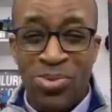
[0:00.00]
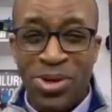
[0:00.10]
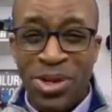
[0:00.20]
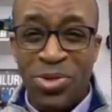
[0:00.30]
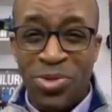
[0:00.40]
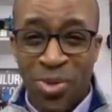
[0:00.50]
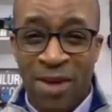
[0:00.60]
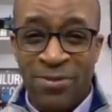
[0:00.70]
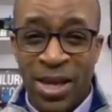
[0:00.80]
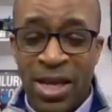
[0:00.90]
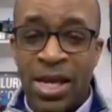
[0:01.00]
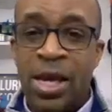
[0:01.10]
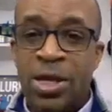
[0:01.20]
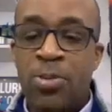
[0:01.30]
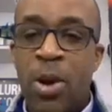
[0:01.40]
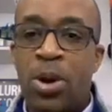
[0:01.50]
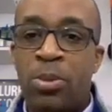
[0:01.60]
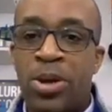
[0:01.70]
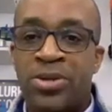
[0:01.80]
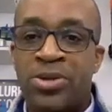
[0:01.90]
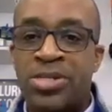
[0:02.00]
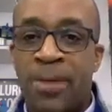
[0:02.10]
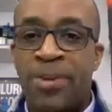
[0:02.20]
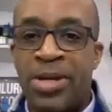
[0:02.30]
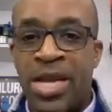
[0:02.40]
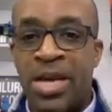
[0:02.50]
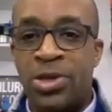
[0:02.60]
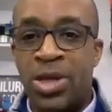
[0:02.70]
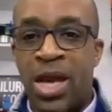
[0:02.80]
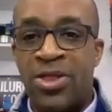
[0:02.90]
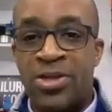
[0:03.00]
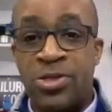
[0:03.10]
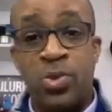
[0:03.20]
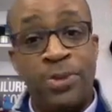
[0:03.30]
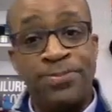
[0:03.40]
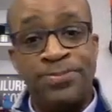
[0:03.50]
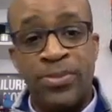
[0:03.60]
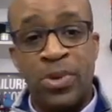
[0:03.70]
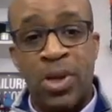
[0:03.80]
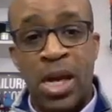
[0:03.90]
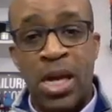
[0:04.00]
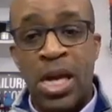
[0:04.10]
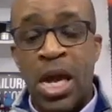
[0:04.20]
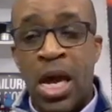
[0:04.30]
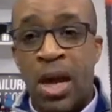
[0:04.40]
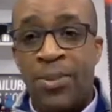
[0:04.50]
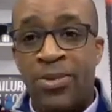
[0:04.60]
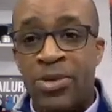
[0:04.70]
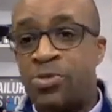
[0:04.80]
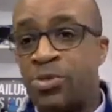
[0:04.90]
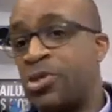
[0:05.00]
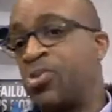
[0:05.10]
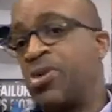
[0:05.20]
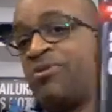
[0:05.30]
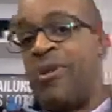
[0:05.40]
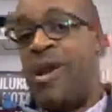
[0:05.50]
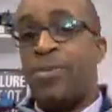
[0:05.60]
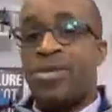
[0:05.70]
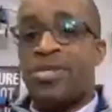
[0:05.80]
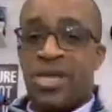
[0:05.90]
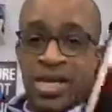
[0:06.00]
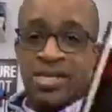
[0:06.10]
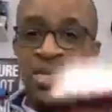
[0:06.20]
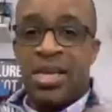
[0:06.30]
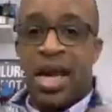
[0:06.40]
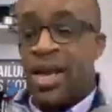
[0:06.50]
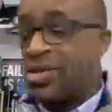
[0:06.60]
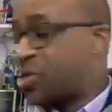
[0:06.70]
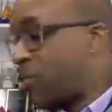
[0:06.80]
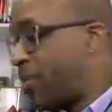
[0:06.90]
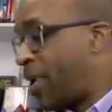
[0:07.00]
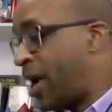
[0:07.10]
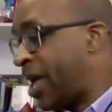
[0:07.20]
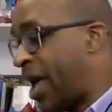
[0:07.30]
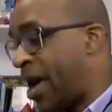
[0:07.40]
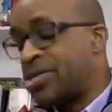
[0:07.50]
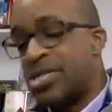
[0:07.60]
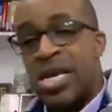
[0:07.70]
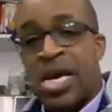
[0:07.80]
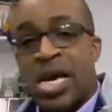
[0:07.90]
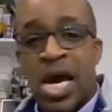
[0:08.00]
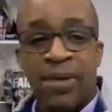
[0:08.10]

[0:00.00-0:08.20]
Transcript: and they're really thriving, you may want to pick this up and take a look at this one. Okay. This book is really fabulous. And like I said, the guy has a great podcast.